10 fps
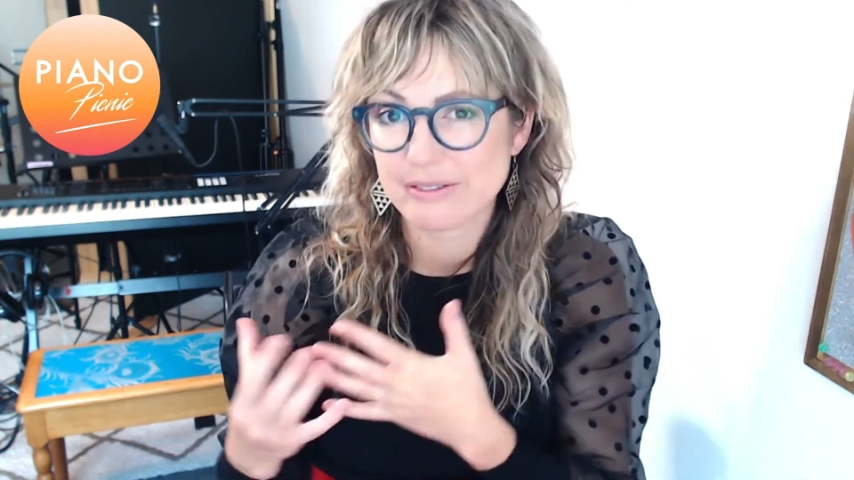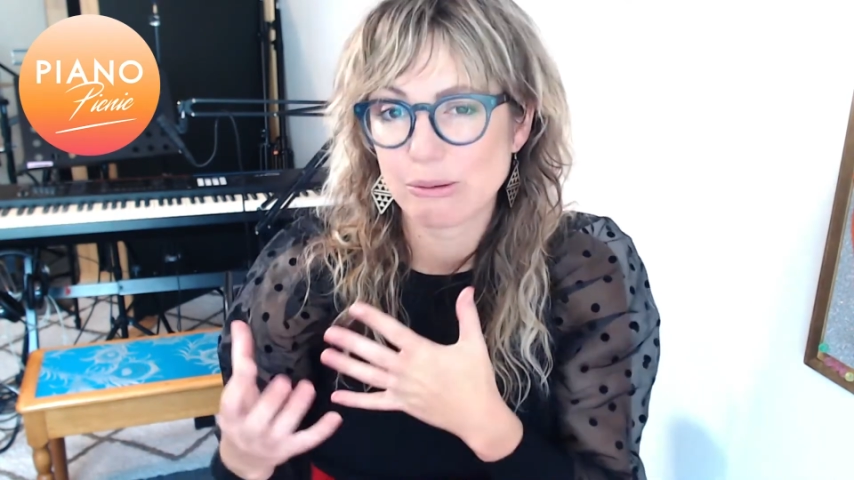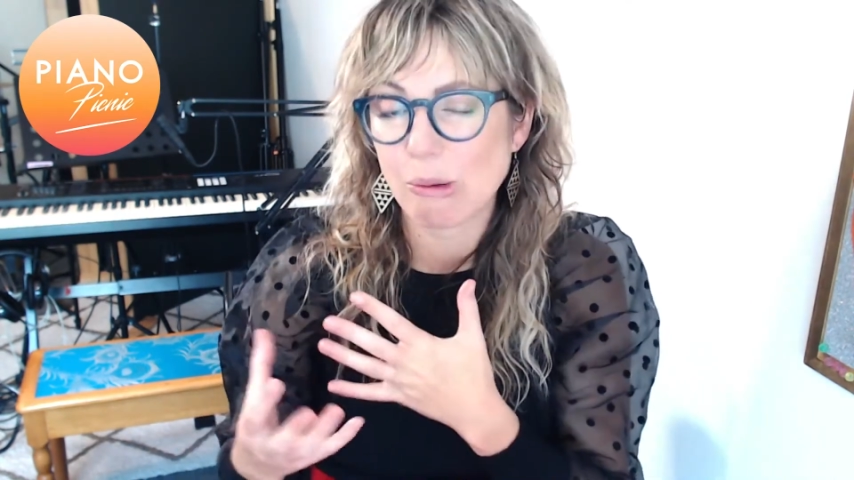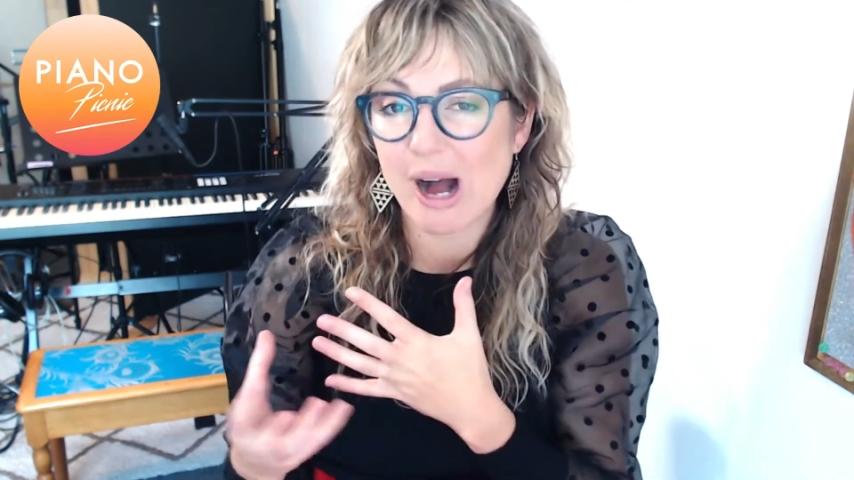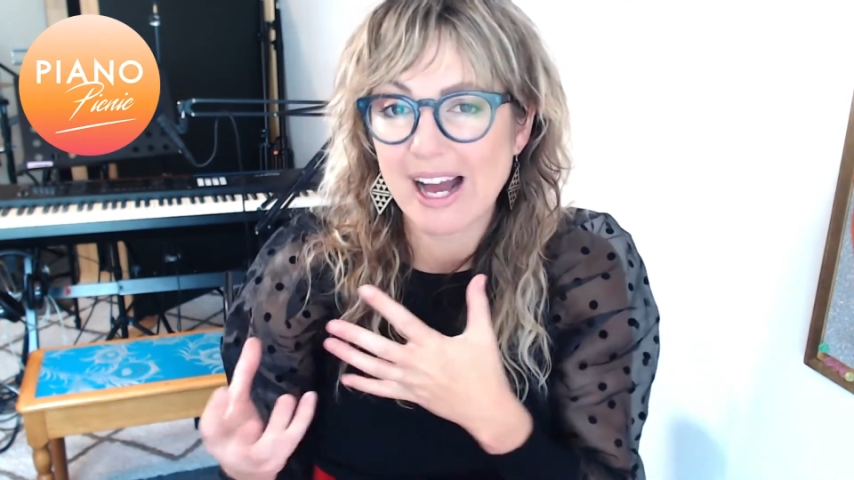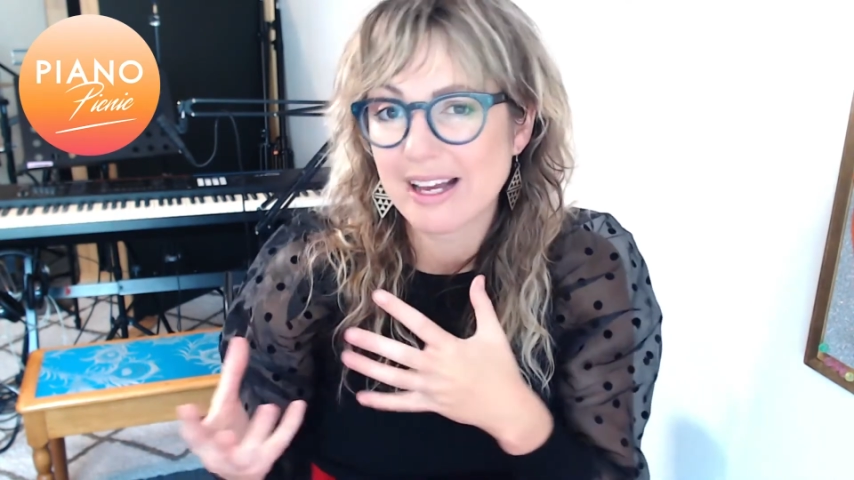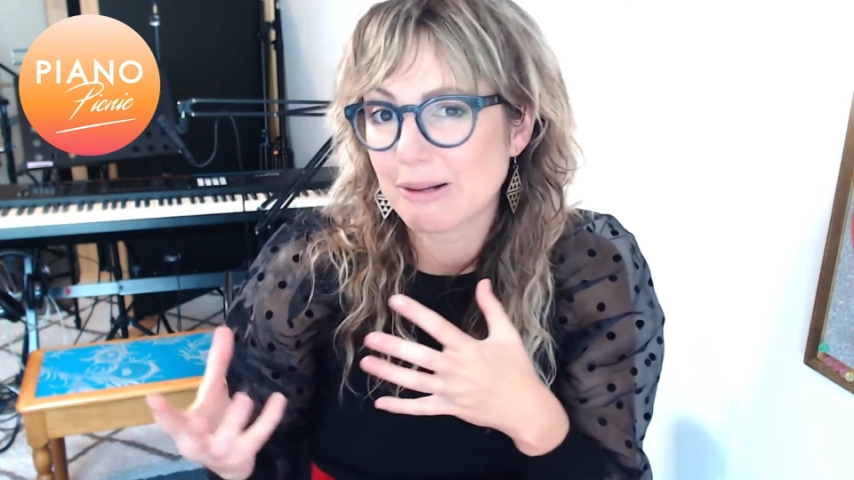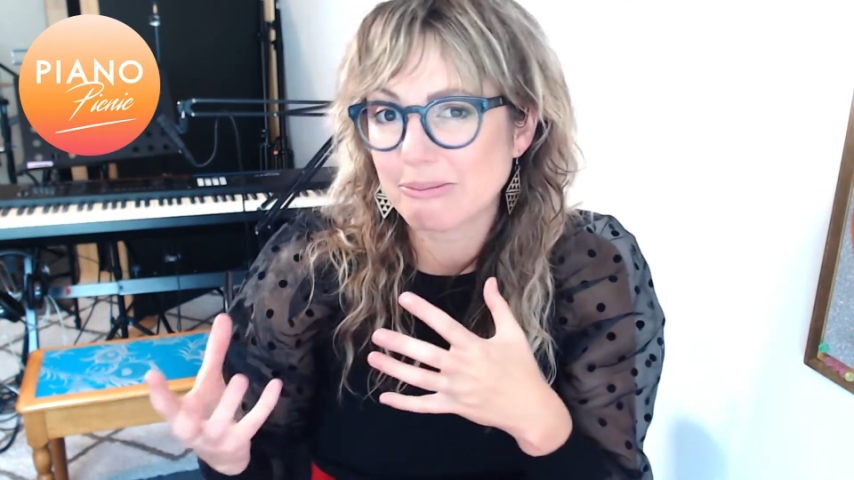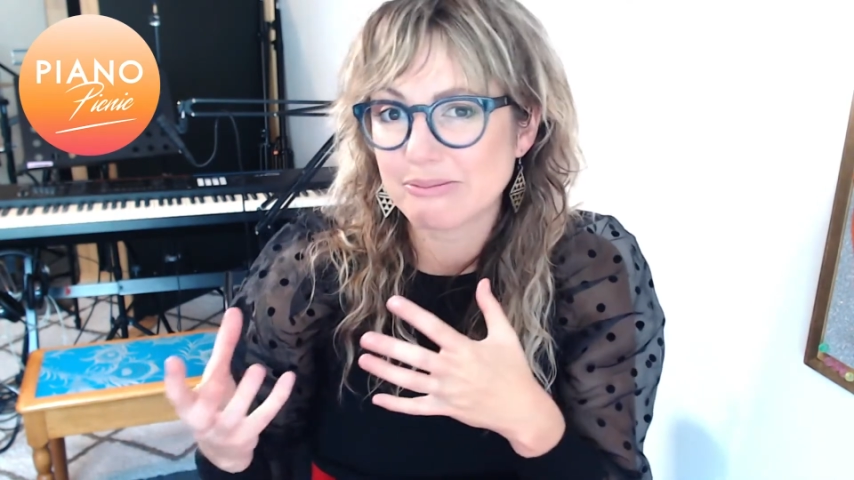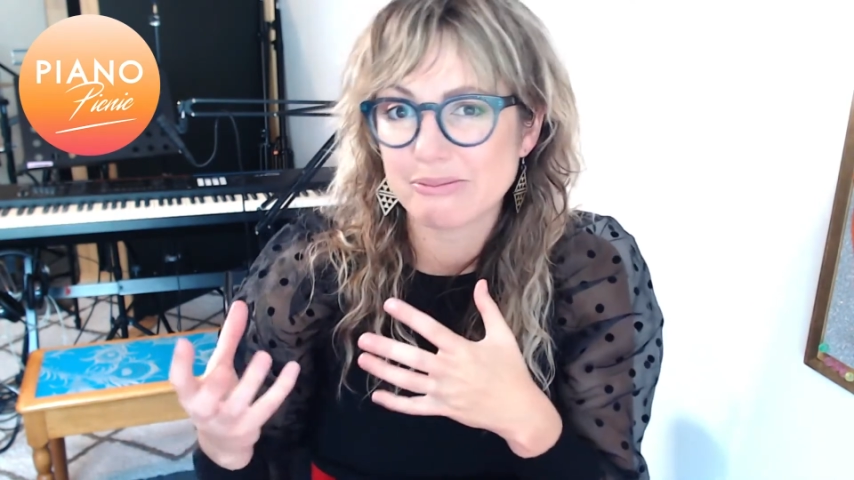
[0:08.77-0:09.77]
why
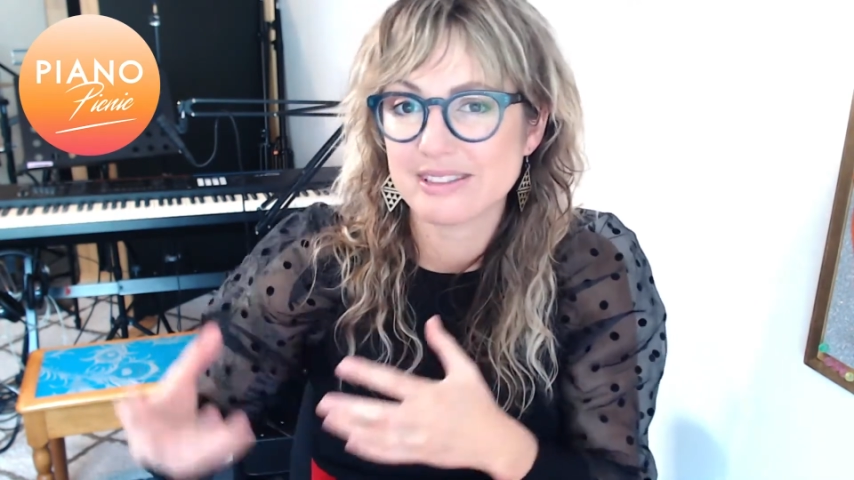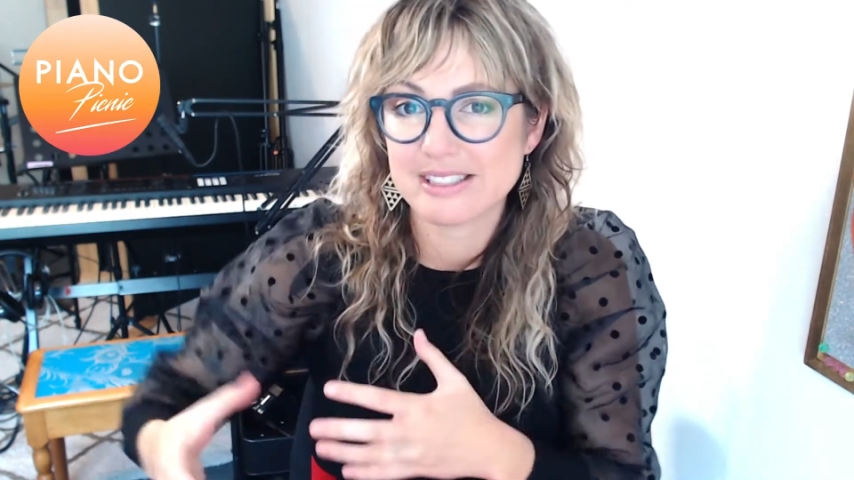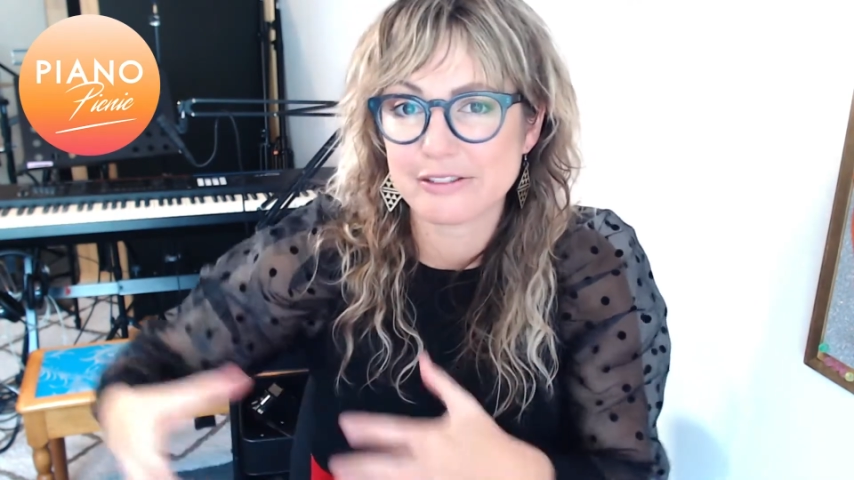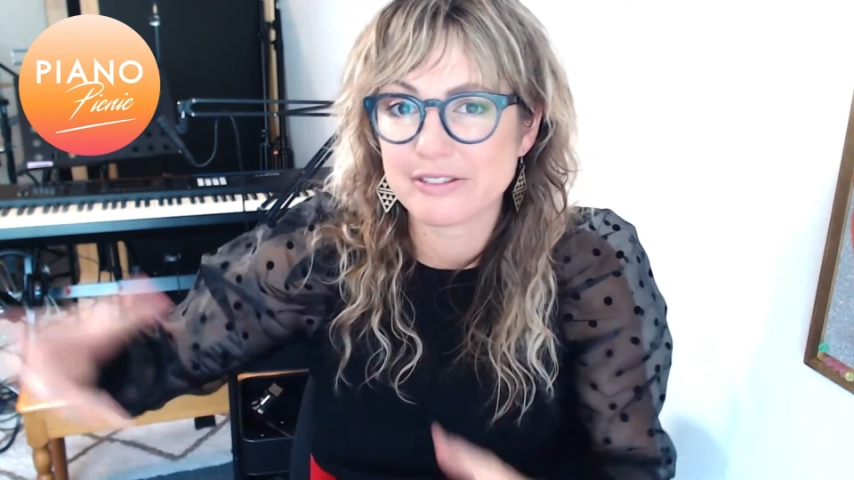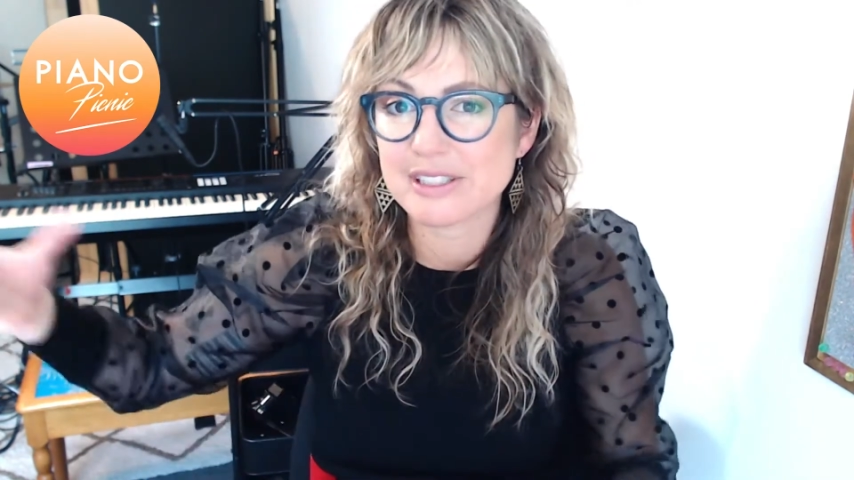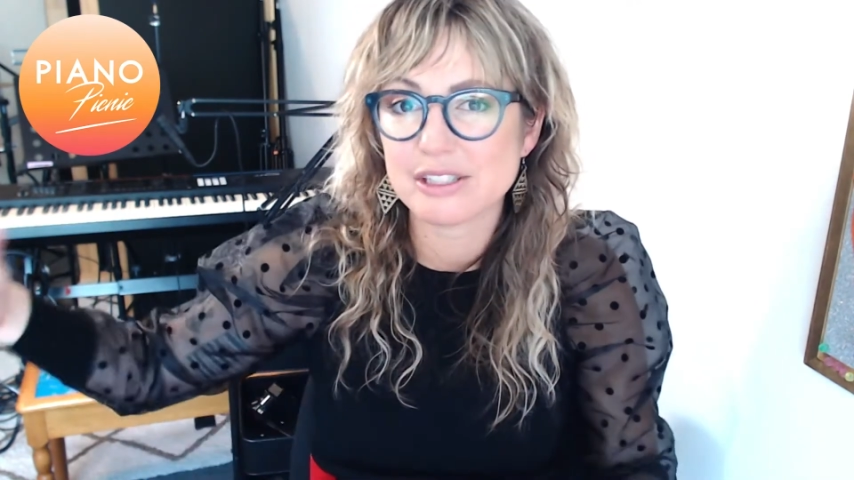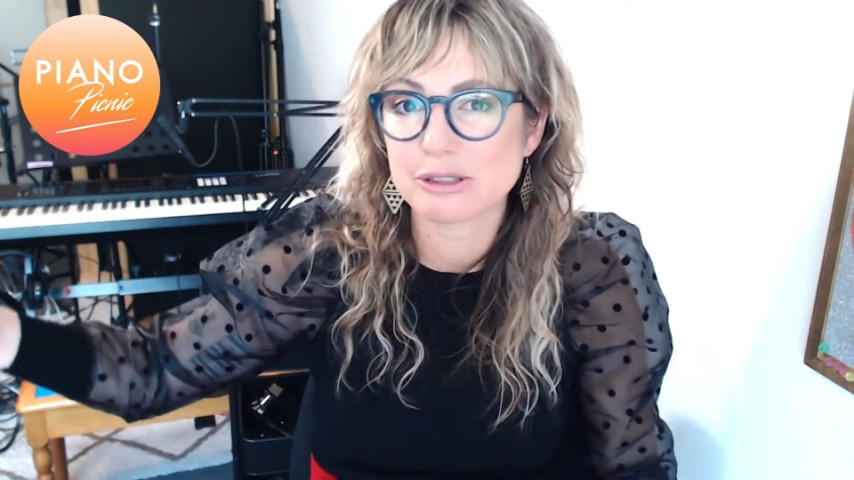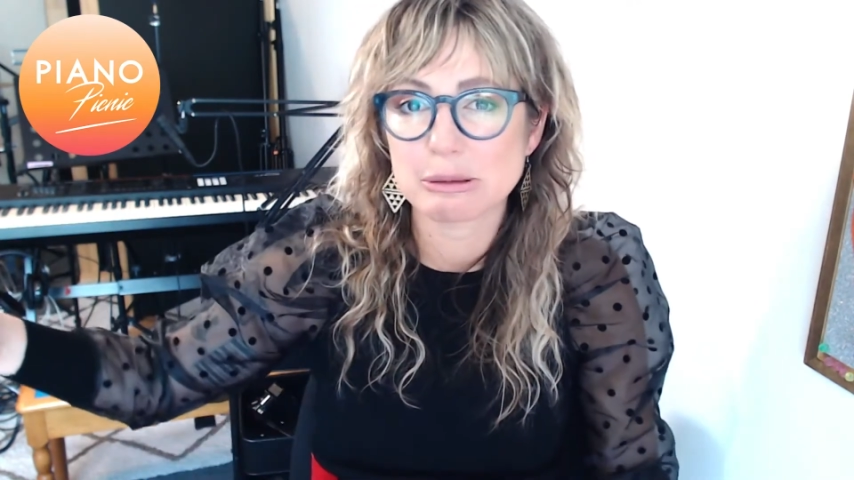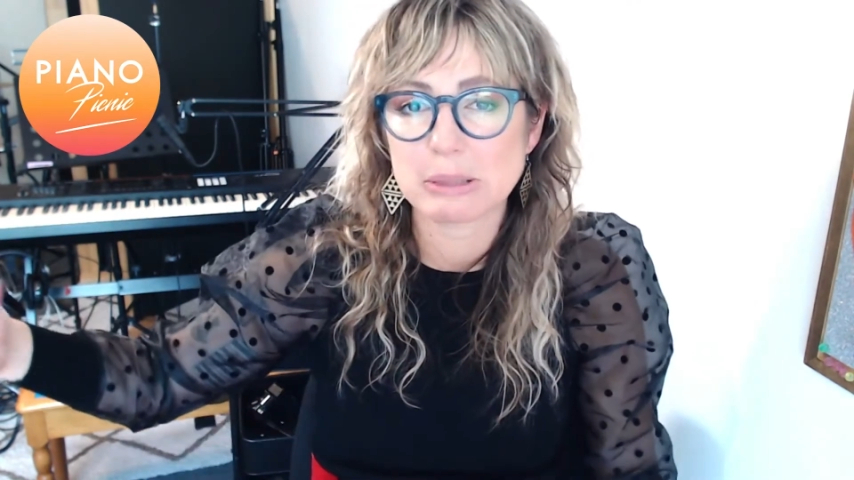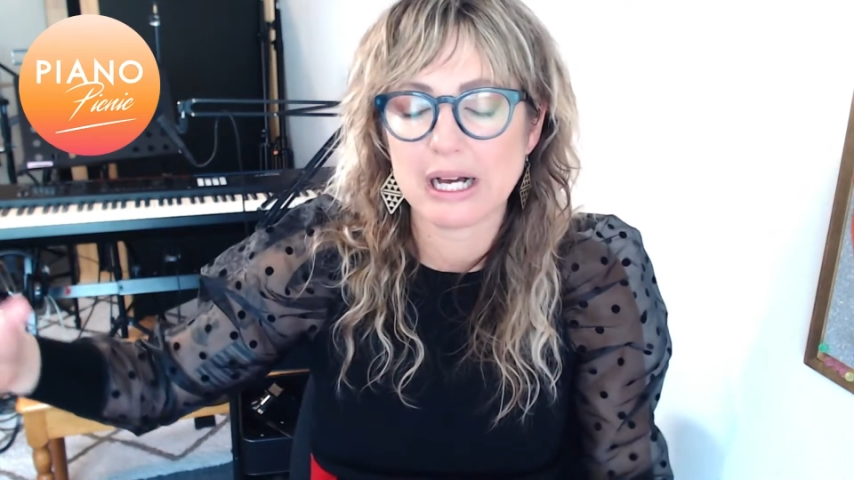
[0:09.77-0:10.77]
I'm different to